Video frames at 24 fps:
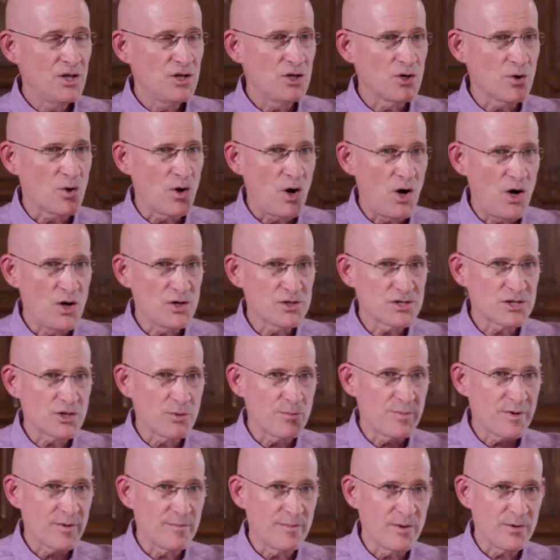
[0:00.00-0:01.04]
you're
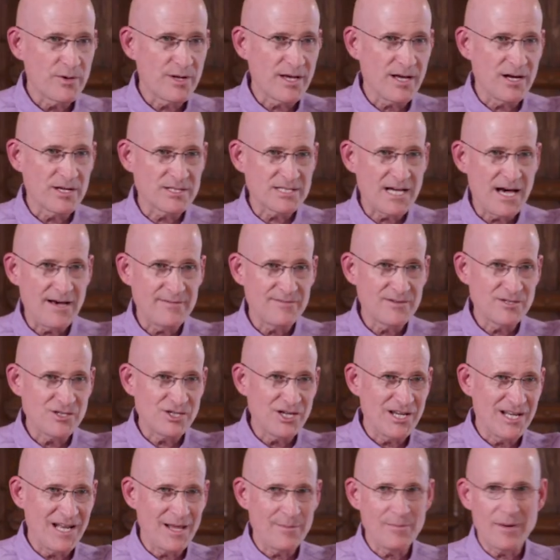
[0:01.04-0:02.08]
also promoting
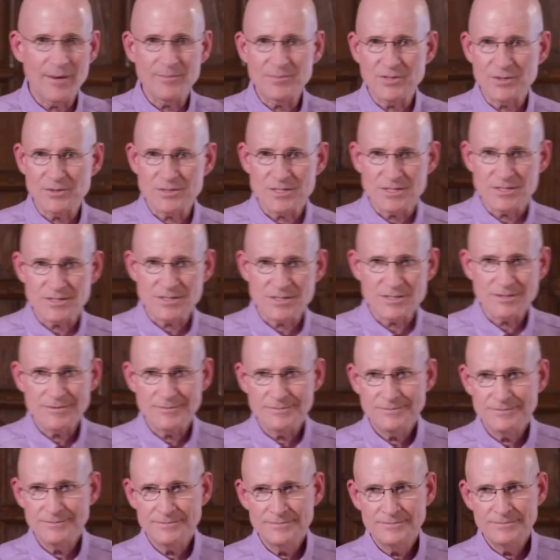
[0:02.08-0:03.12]
autophagy and apoptosis.
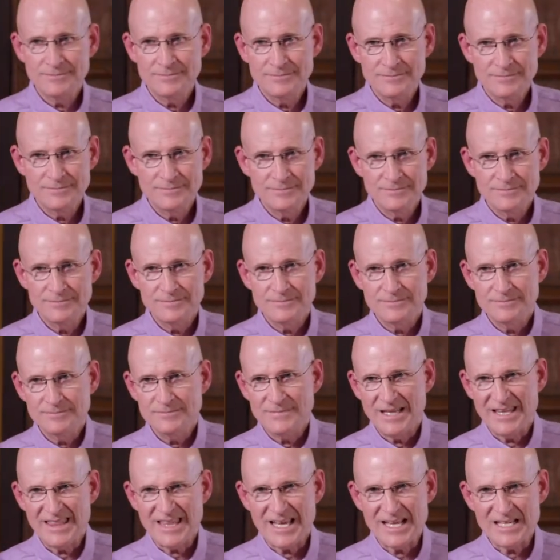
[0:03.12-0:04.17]

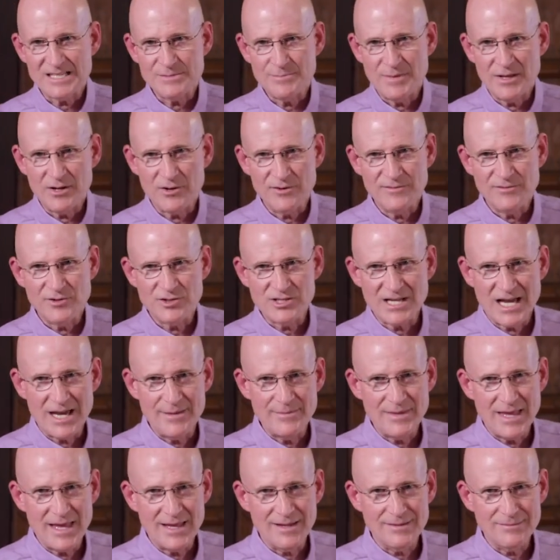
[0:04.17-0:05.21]
I think it's better if you
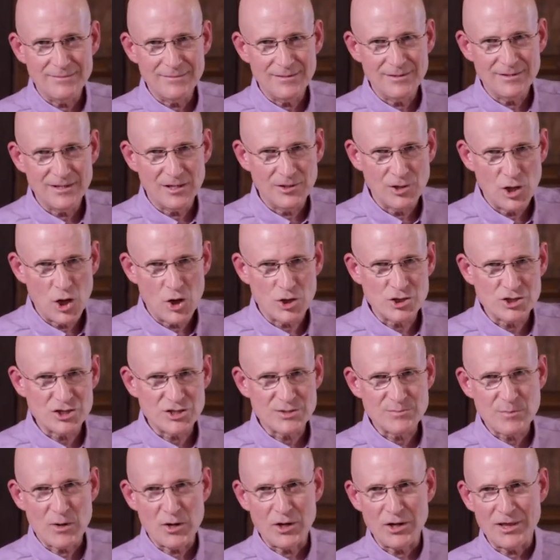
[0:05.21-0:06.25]
time that, the
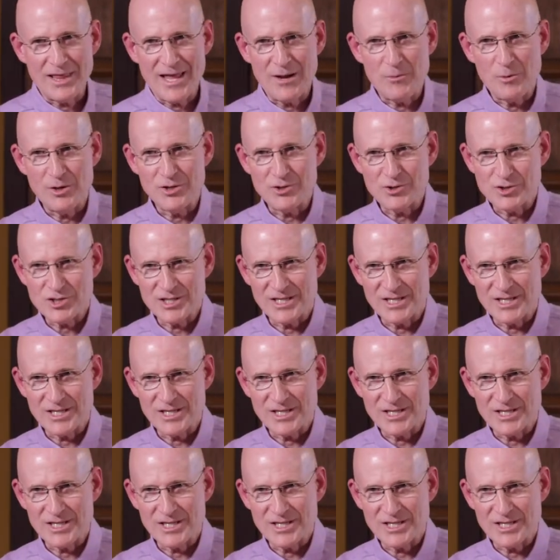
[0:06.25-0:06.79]
largest part of that, while you're